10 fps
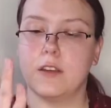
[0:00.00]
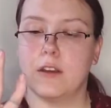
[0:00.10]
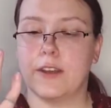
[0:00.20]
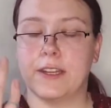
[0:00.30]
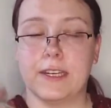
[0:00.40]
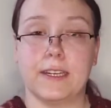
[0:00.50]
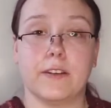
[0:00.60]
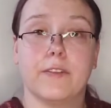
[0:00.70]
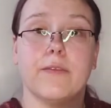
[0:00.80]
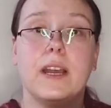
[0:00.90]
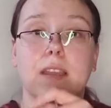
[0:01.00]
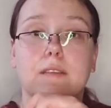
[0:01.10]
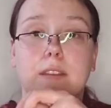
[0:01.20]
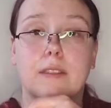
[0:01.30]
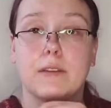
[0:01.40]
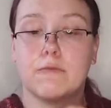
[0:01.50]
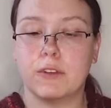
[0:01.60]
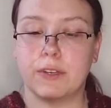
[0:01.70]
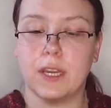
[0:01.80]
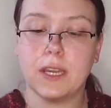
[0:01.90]
on a little device and that will
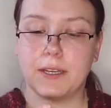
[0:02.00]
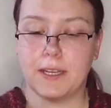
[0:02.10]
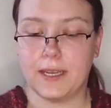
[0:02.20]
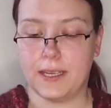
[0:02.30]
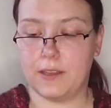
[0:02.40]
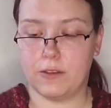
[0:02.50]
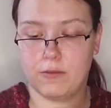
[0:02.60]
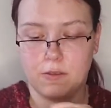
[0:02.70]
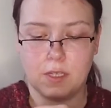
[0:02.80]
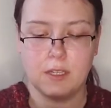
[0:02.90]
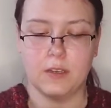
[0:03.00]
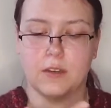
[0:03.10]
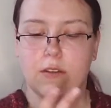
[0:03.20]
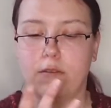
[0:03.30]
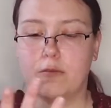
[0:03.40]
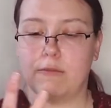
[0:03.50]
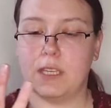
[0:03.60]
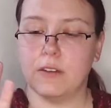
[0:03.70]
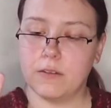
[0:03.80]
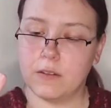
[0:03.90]
not tie you to the
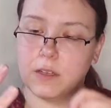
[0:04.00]
wheel.